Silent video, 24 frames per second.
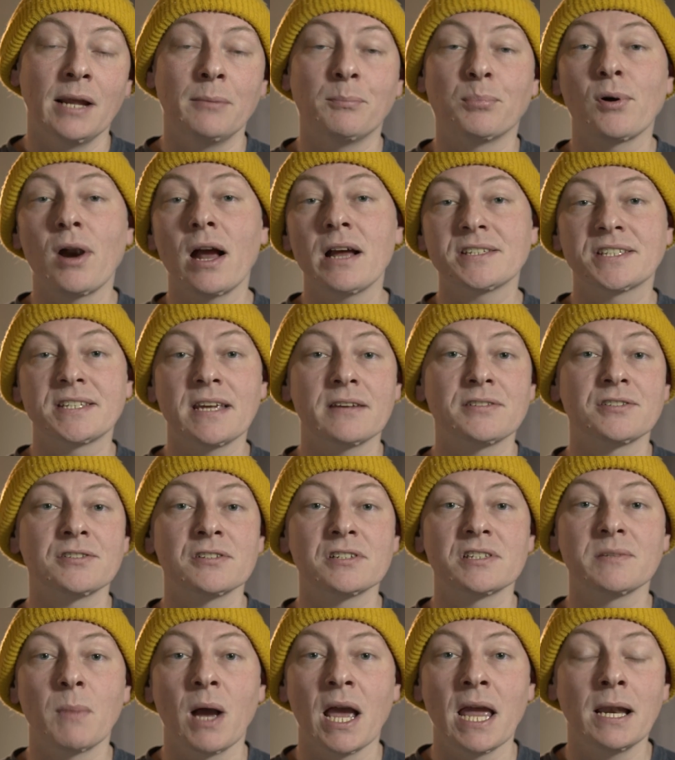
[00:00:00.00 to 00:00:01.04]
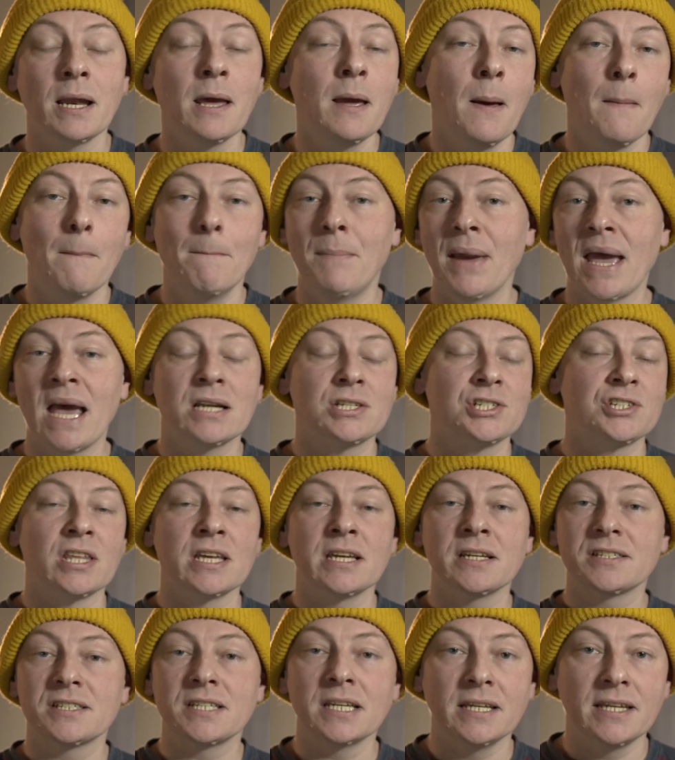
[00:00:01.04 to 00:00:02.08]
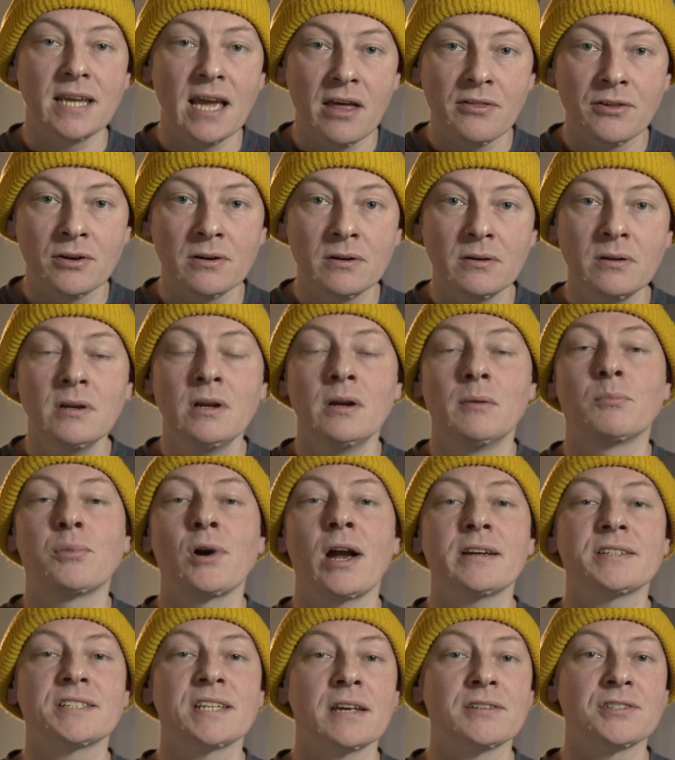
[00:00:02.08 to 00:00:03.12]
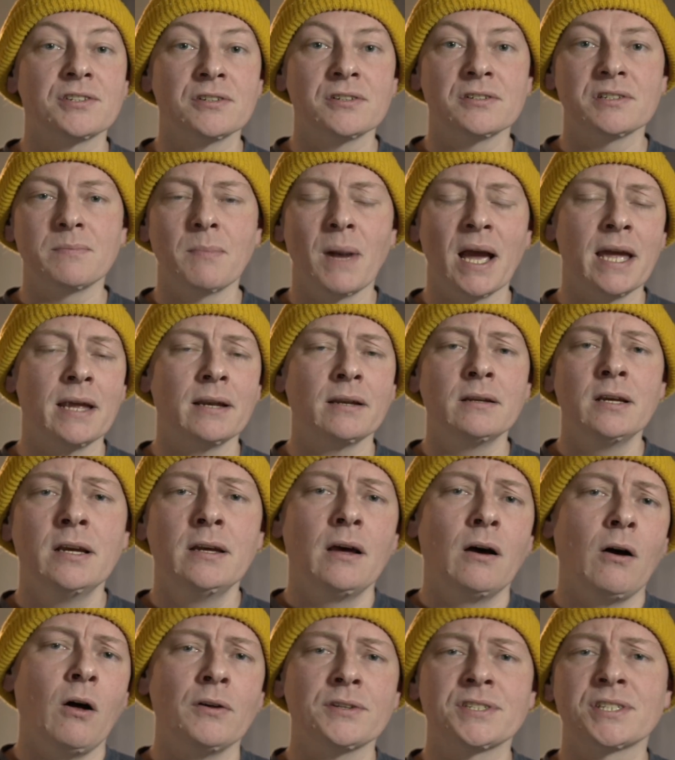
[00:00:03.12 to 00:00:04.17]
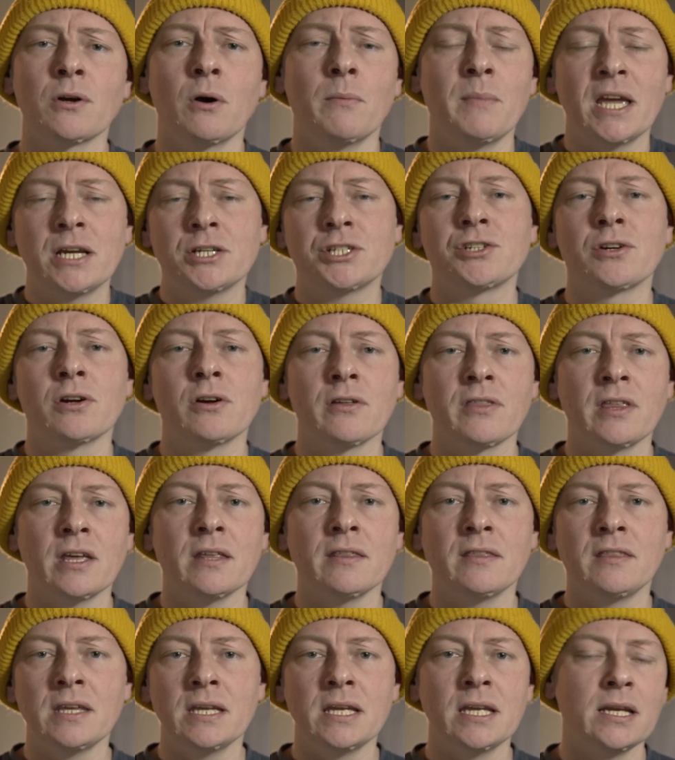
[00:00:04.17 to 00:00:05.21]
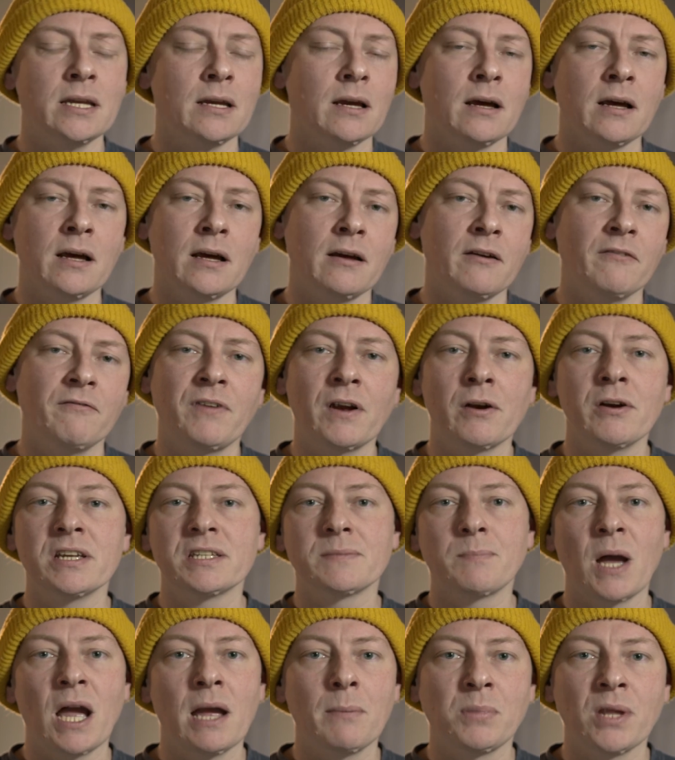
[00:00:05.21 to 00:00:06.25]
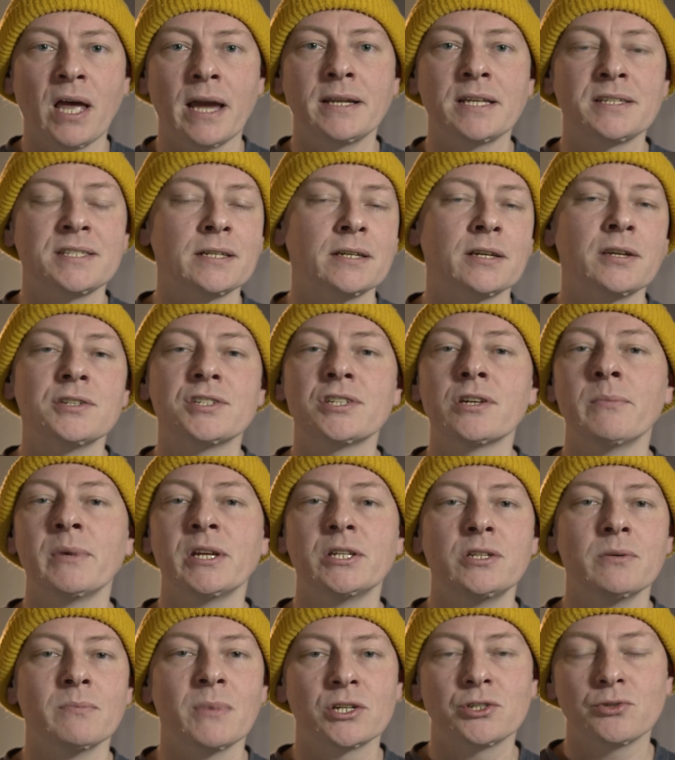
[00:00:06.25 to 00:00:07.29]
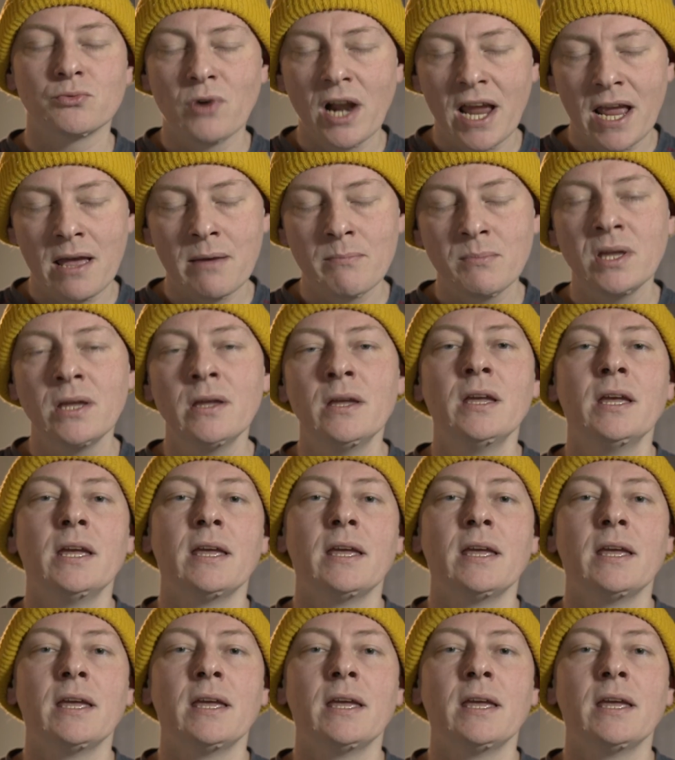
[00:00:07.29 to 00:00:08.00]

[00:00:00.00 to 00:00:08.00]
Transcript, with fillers: And processors might batch things together. Processors might also make sure that the uh, various pipeline isn't consuming too much RAM.